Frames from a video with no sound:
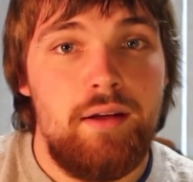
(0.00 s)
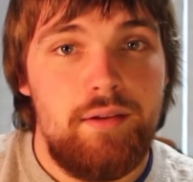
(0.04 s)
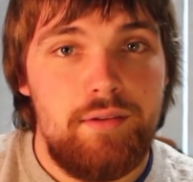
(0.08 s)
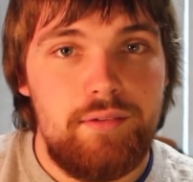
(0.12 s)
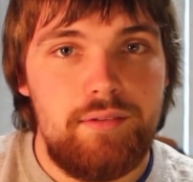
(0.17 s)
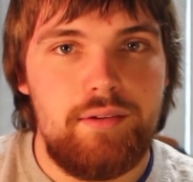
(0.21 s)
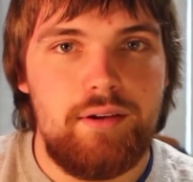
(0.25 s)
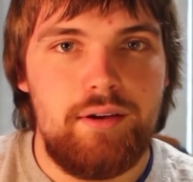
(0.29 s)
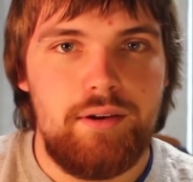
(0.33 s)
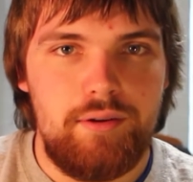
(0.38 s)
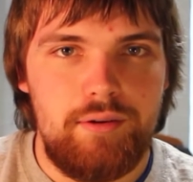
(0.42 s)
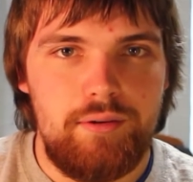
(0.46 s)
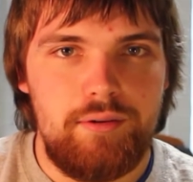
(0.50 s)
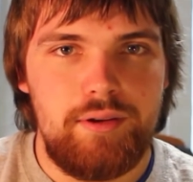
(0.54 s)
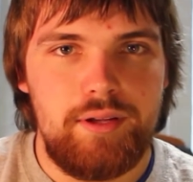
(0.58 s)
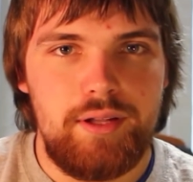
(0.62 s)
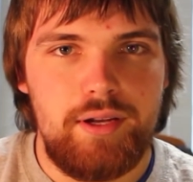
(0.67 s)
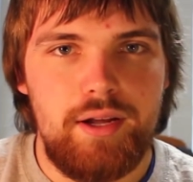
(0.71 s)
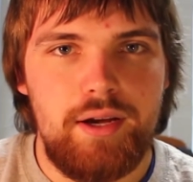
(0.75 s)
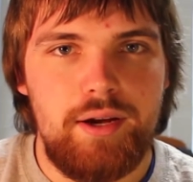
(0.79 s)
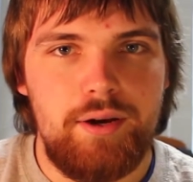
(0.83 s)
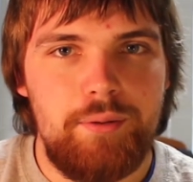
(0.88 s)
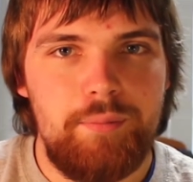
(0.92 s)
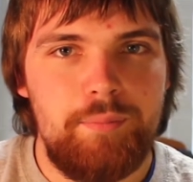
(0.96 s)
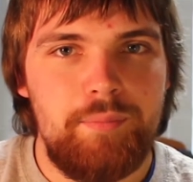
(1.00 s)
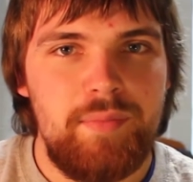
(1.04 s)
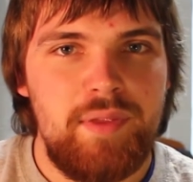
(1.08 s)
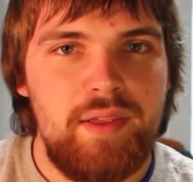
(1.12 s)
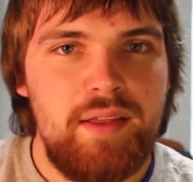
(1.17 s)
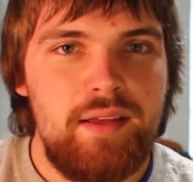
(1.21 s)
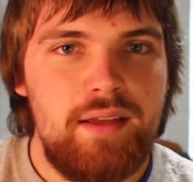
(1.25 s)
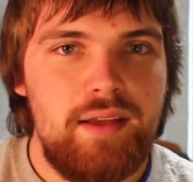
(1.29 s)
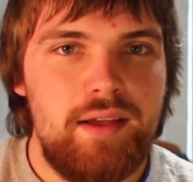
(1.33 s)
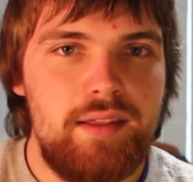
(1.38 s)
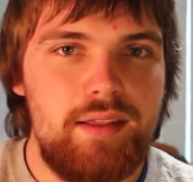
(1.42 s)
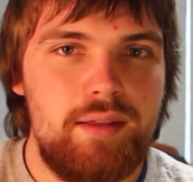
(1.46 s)
So, you know,
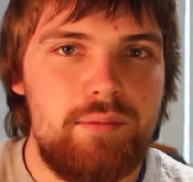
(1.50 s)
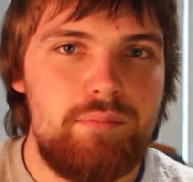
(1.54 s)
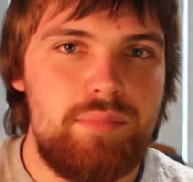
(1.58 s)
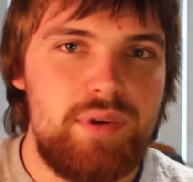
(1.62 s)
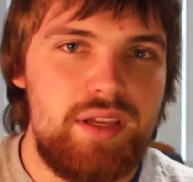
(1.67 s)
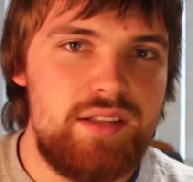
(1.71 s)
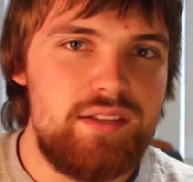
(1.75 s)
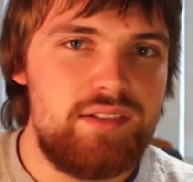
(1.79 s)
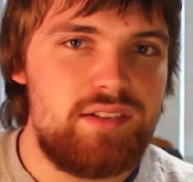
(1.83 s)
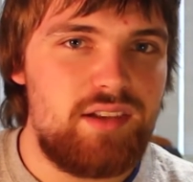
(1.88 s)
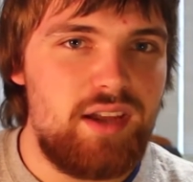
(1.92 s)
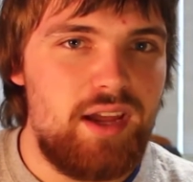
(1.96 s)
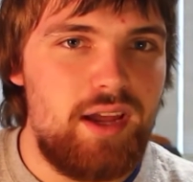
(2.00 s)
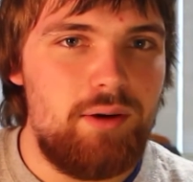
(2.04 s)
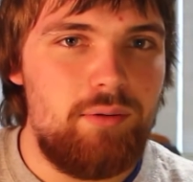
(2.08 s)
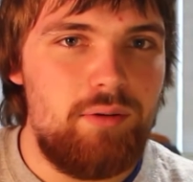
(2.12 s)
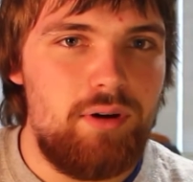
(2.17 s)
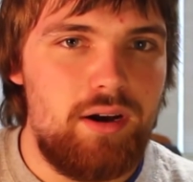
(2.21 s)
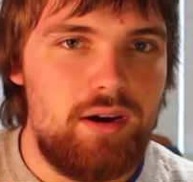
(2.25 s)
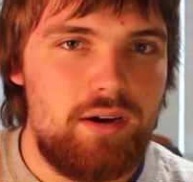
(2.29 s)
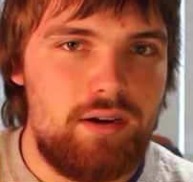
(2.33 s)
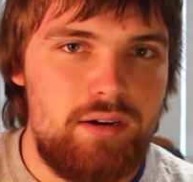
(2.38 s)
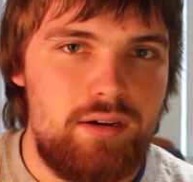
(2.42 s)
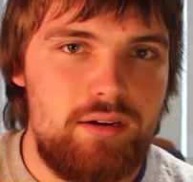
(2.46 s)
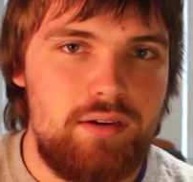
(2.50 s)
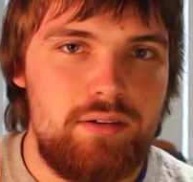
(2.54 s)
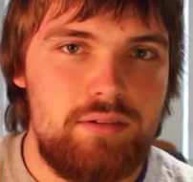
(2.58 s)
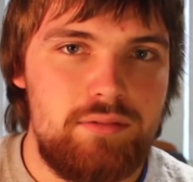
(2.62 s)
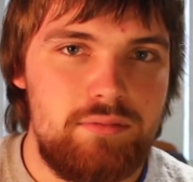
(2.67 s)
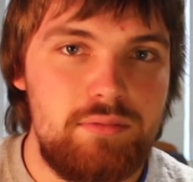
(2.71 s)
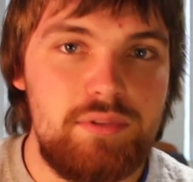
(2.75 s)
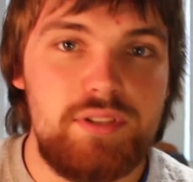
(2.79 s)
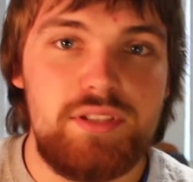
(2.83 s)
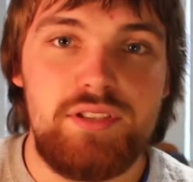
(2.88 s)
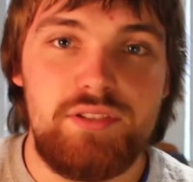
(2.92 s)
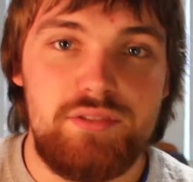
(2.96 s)
and then Ben
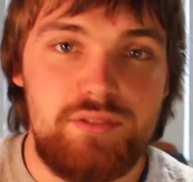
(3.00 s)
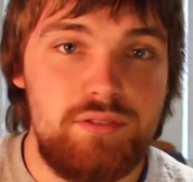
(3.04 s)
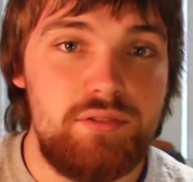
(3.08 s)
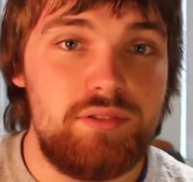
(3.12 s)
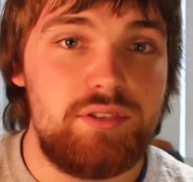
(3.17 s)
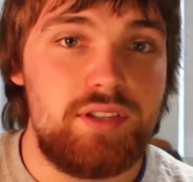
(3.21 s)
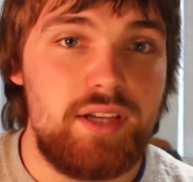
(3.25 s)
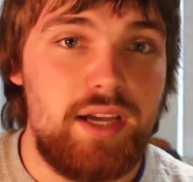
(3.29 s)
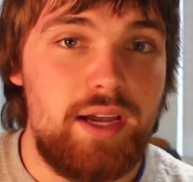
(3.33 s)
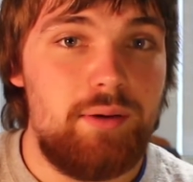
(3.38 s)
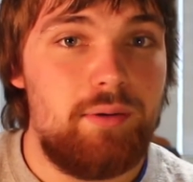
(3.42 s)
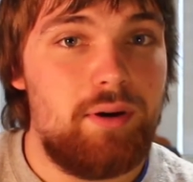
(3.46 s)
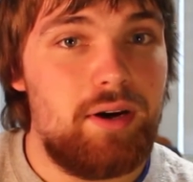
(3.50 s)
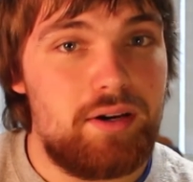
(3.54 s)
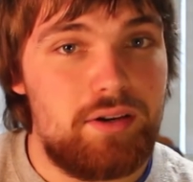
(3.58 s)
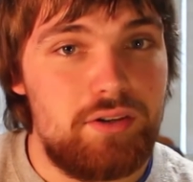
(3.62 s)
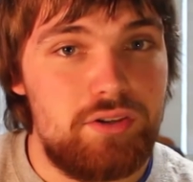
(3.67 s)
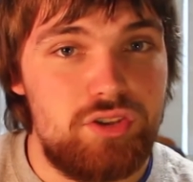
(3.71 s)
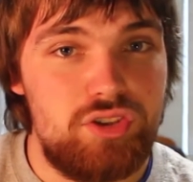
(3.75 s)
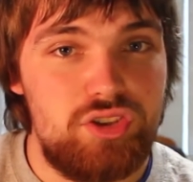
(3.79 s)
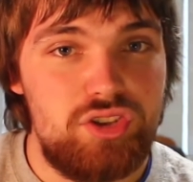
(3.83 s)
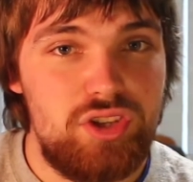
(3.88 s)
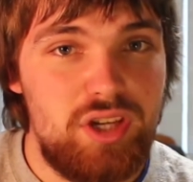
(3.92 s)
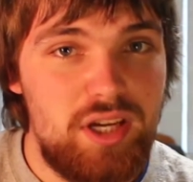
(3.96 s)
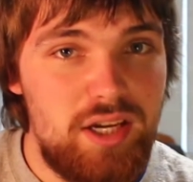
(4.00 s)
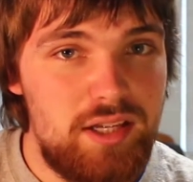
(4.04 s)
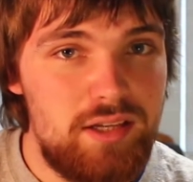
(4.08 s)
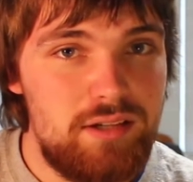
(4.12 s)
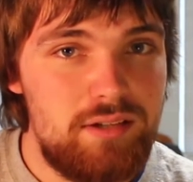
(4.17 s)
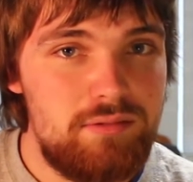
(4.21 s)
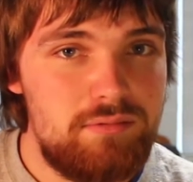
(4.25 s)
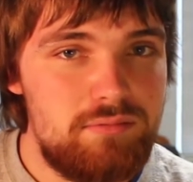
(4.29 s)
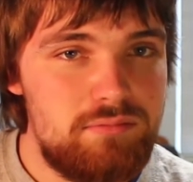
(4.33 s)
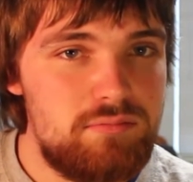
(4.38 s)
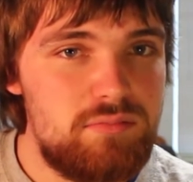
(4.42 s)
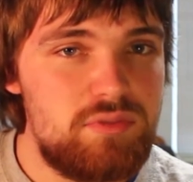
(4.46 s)
Skywalker, which is Luke Skywalker's
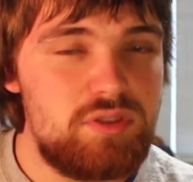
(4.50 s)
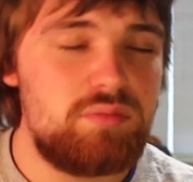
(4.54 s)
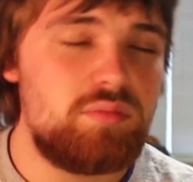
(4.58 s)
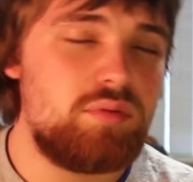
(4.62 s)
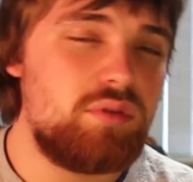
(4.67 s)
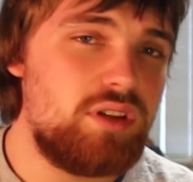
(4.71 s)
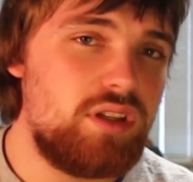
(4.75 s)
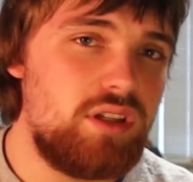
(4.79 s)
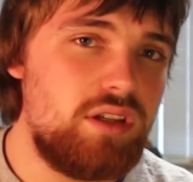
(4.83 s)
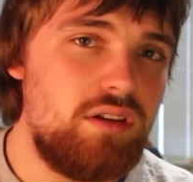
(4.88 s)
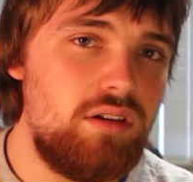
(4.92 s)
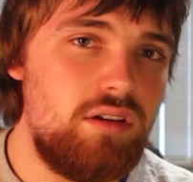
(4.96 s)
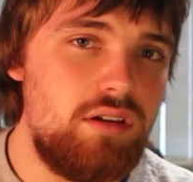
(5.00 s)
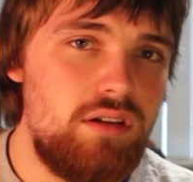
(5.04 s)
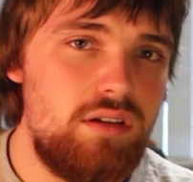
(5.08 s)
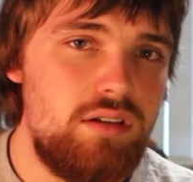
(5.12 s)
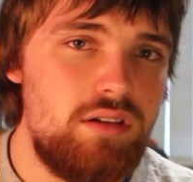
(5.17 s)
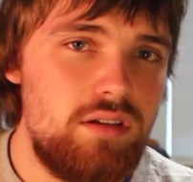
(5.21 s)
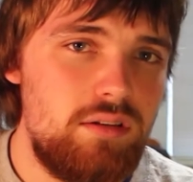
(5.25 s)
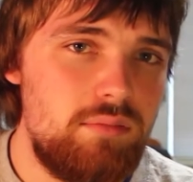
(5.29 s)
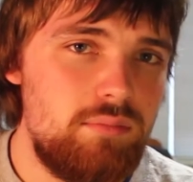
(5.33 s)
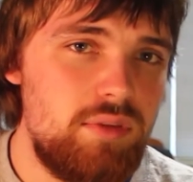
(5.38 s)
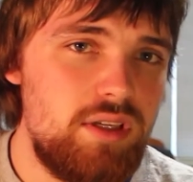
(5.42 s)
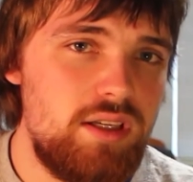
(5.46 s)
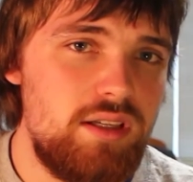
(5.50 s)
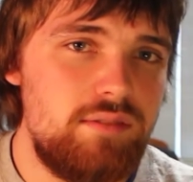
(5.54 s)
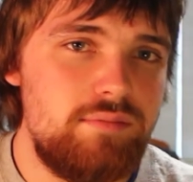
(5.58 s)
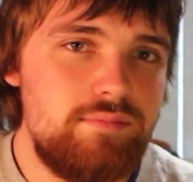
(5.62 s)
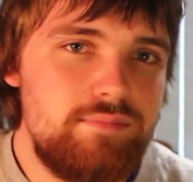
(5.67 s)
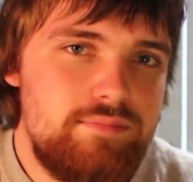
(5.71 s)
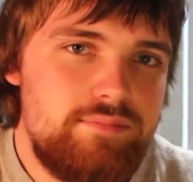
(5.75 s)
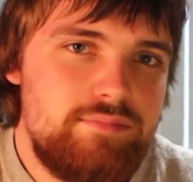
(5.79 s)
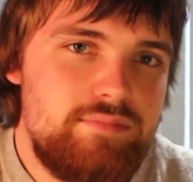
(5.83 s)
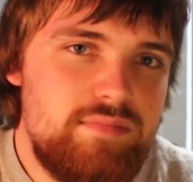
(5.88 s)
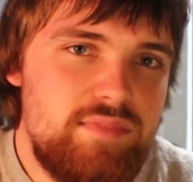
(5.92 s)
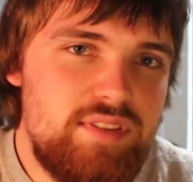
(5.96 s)
son, was pretty good. I
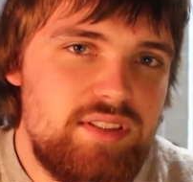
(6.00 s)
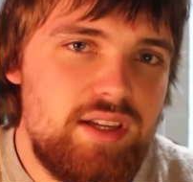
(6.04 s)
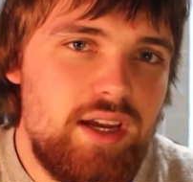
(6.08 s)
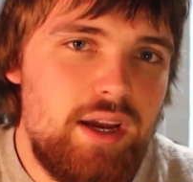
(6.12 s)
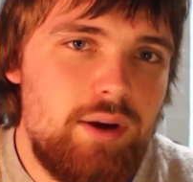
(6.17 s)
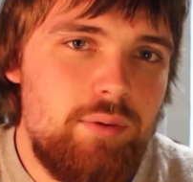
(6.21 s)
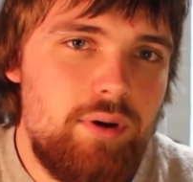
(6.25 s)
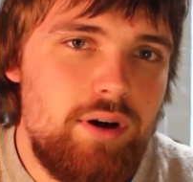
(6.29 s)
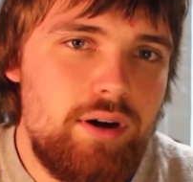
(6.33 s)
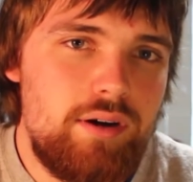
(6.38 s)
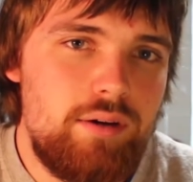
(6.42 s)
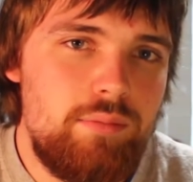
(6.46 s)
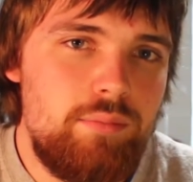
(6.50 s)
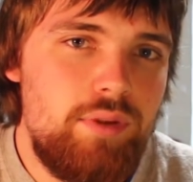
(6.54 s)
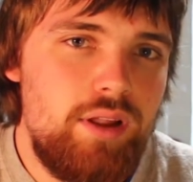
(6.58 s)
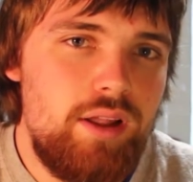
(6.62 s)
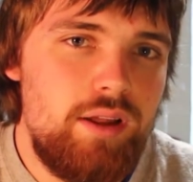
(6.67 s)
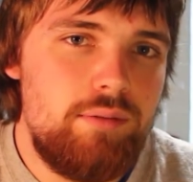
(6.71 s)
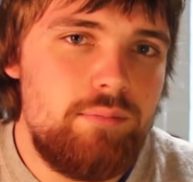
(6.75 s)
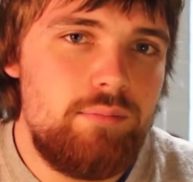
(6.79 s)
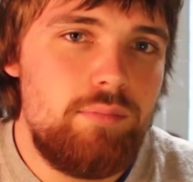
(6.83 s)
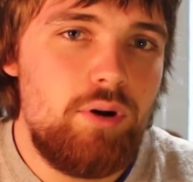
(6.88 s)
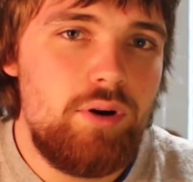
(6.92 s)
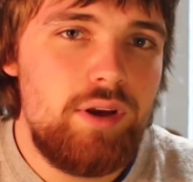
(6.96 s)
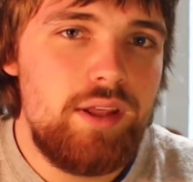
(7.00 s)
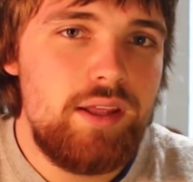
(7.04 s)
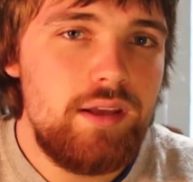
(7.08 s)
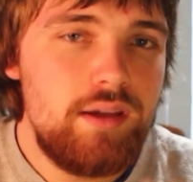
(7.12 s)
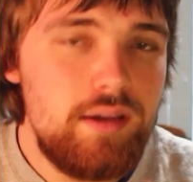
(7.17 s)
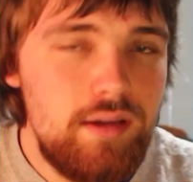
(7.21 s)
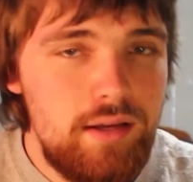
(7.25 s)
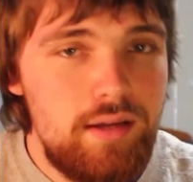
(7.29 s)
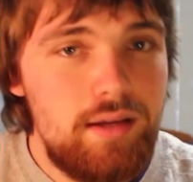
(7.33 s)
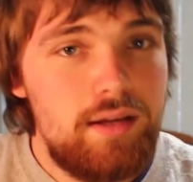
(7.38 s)
mean, Skywalker blood, boy.